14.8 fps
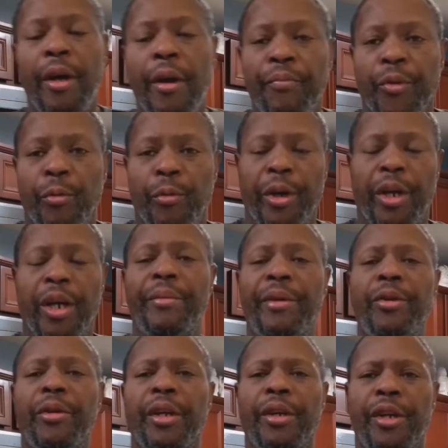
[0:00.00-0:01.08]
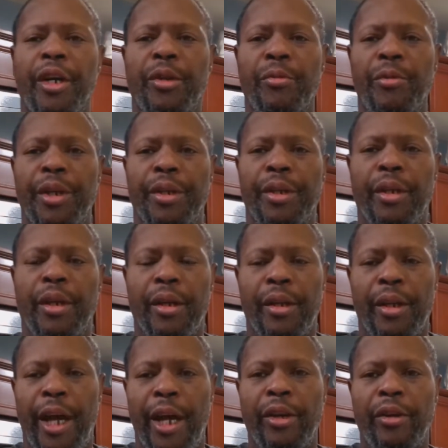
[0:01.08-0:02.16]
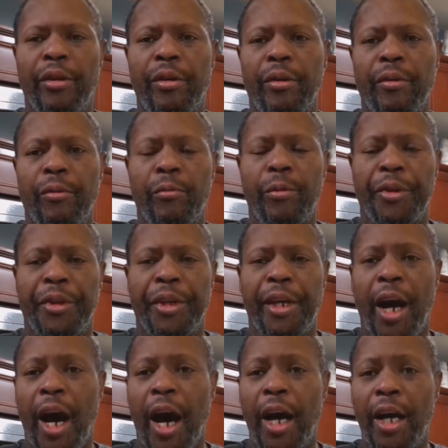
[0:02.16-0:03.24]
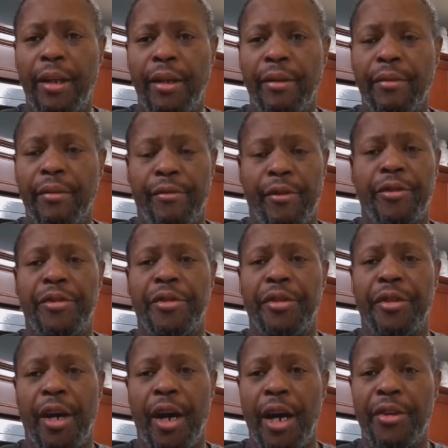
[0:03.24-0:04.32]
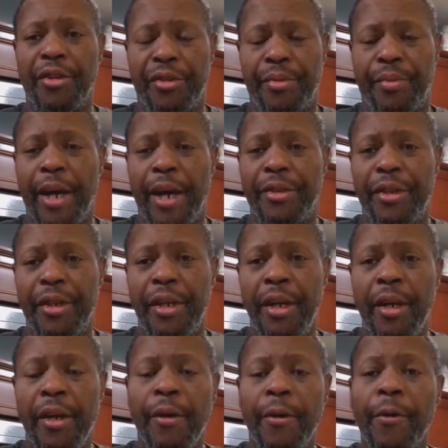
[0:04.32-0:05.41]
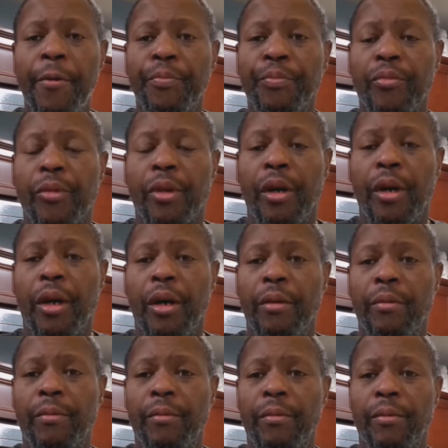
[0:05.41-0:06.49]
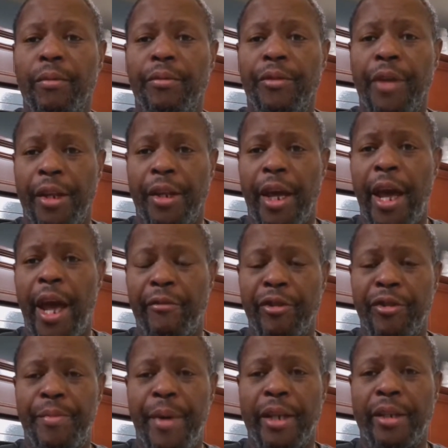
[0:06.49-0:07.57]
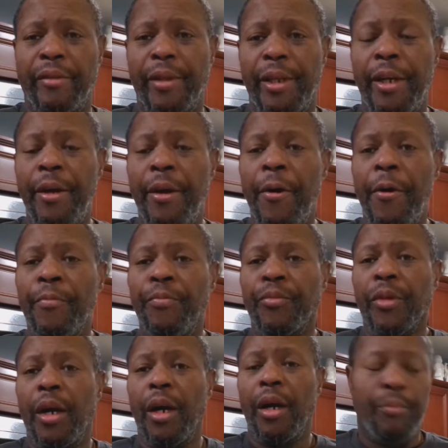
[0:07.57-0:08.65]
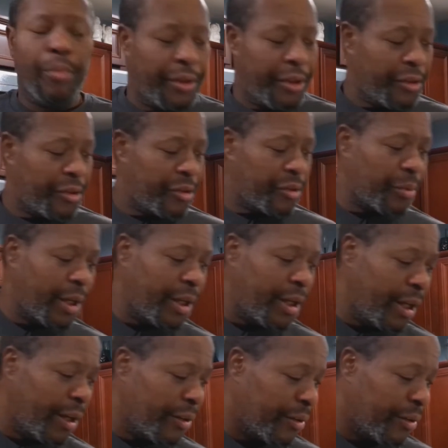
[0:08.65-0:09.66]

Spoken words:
We're going to be doing another one later with the hot versus the hot and spicy that they have respectively. But this is what it is.